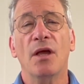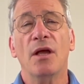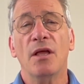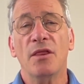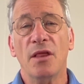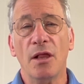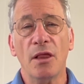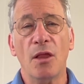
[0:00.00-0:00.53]

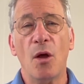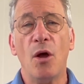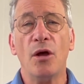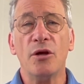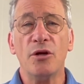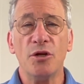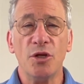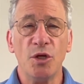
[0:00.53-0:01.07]
The
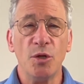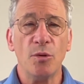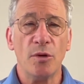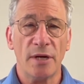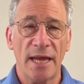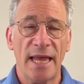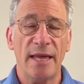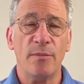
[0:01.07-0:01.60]
longer you
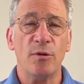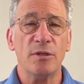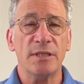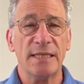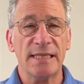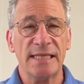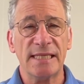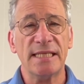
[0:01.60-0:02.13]
are able
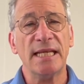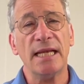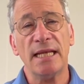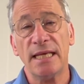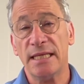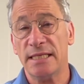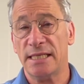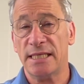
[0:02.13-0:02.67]
to sit
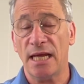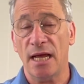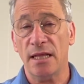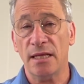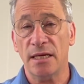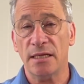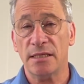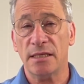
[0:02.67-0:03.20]
in
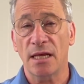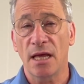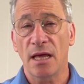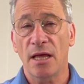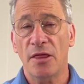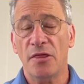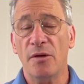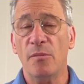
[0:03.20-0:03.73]
silence,
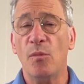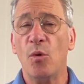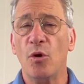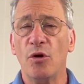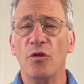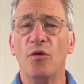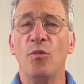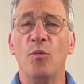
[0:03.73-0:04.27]
the
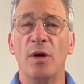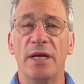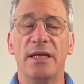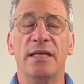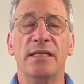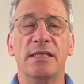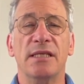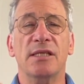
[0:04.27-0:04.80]
more the
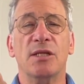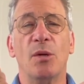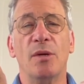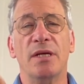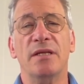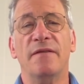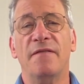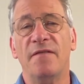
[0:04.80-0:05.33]
witness is
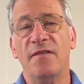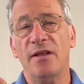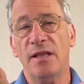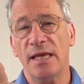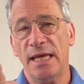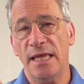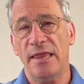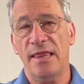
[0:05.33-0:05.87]
going to fill
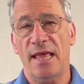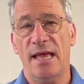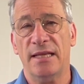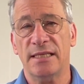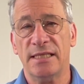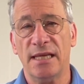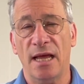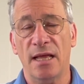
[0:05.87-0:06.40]
in that
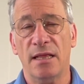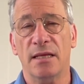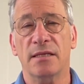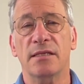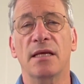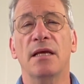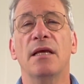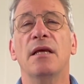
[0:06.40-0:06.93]

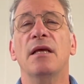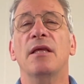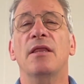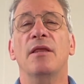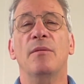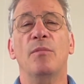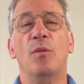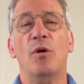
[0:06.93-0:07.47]
silence.
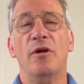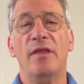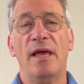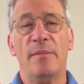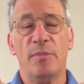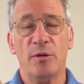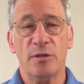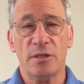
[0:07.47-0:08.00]
The more
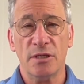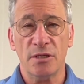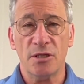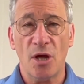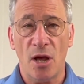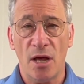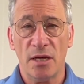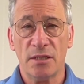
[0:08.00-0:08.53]
that person
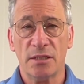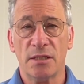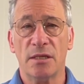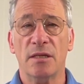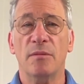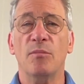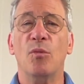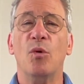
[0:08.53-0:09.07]
talks,
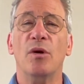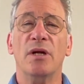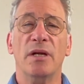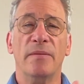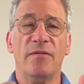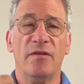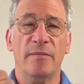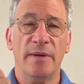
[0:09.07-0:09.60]
the more
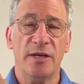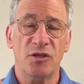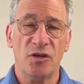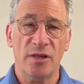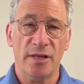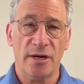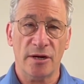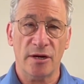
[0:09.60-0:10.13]

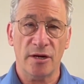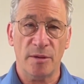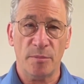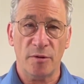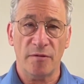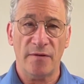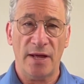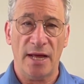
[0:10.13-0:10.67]
information they're going to
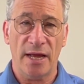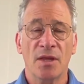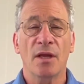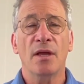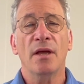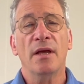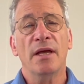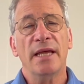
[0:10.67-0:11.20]
provide.
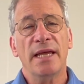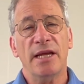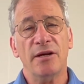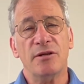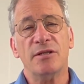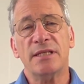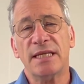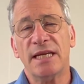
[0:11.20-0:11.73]

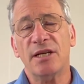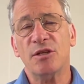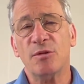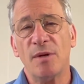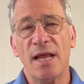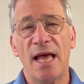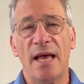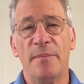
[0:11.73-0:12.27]
Here's
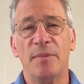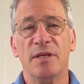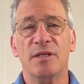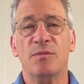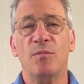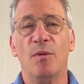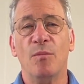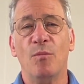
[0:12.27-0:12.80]
what
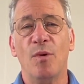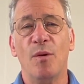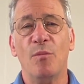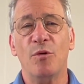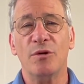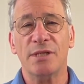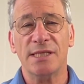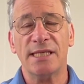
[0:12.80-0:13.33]
happens. When
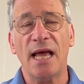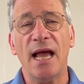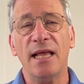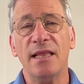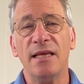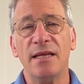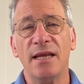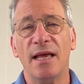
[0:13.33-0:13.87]
we're
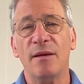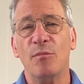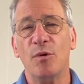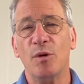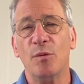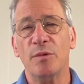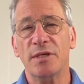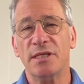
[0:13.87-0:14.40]
silent and
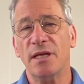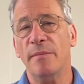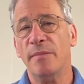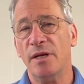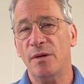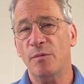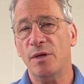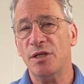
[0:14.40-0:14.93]
we're with
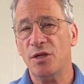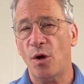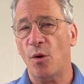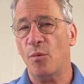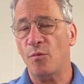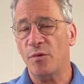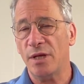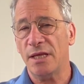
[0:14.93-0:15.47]
somebody we
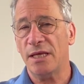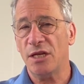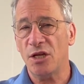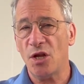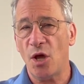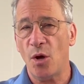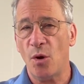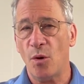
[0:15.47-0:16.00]
don't really
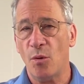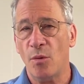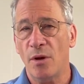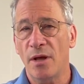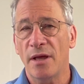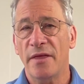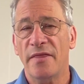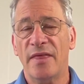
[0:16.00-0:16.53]
know,
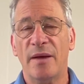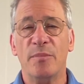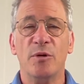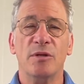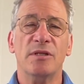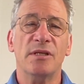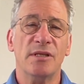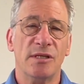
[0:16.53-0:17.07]
that
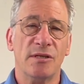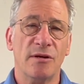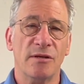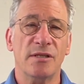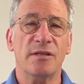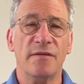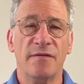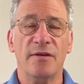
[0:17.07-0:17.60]
person
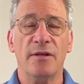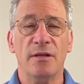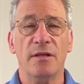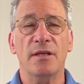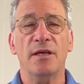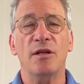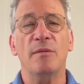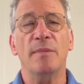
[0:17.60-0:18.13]
starts to feel a
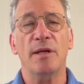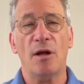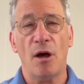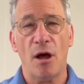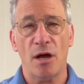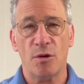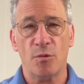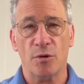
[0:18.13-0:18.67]
little bit
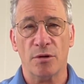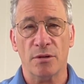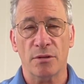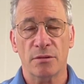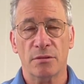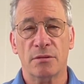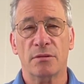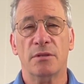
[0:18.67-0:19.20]
awkward.
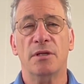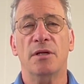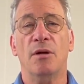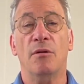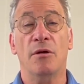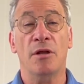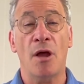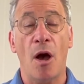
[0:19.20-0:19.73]

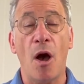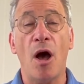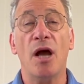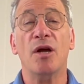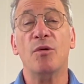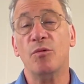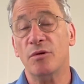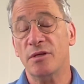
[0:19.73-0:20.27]
An
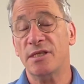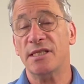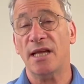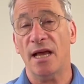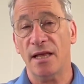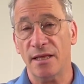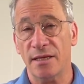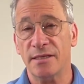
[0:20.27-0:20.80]
awkward
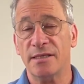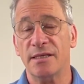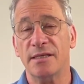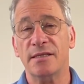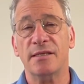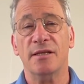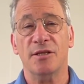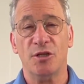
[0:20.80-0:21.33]
silence
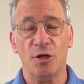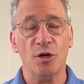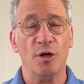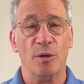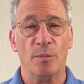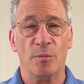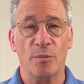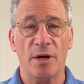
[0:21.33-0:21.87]
is the
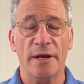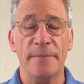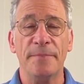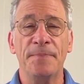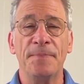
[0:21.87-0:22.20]
term, right?